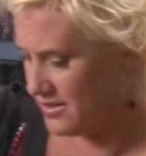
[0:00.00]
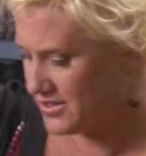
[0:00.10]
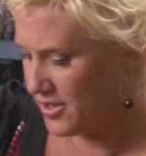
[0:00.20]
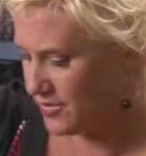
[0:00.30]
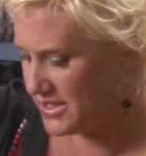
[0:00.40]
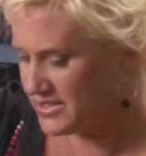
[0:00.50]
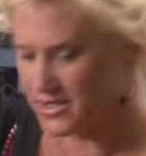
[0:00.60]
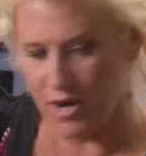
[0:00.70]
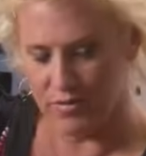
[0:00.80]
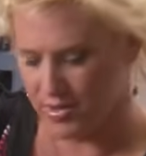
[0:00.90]
So I'm gonna
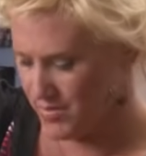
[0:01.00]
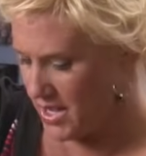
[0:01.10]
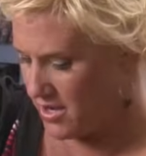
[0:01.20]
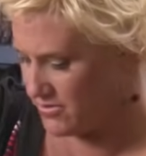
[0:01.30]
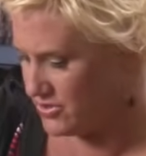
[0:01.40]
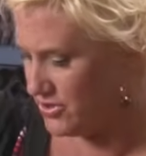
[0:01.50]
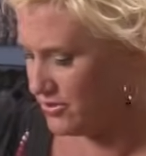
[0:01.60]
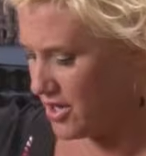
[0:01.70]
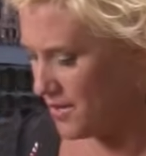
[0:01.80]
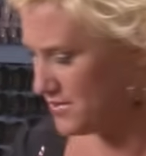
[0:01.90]
start with about two
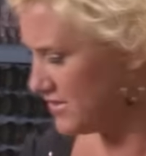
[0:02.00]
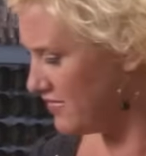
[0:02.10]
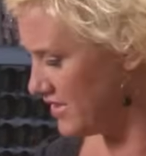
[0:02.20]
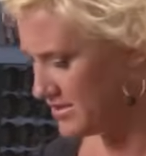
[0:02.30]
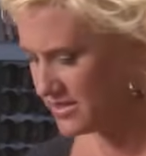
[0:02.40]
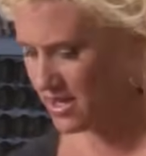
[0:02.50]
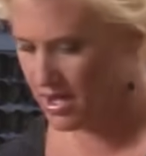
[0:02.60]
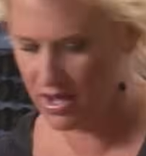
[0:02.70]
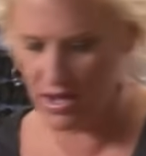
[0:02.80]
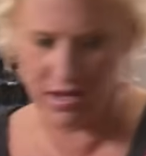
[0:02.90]
cups of this
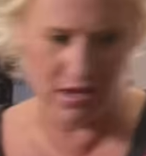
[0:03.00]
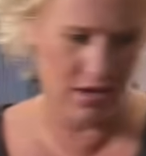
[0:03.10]
guy